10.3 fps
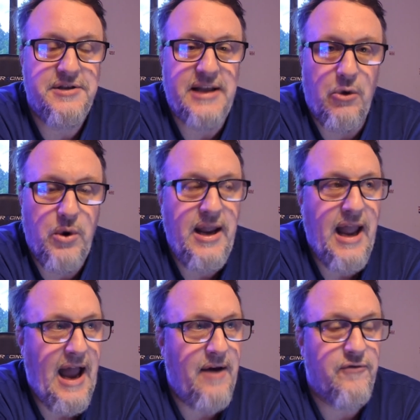that
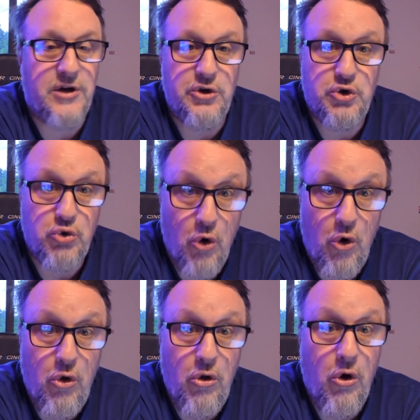we have
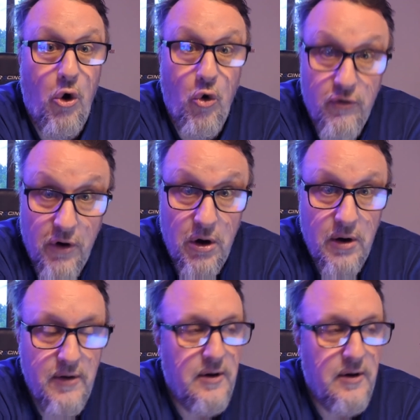control over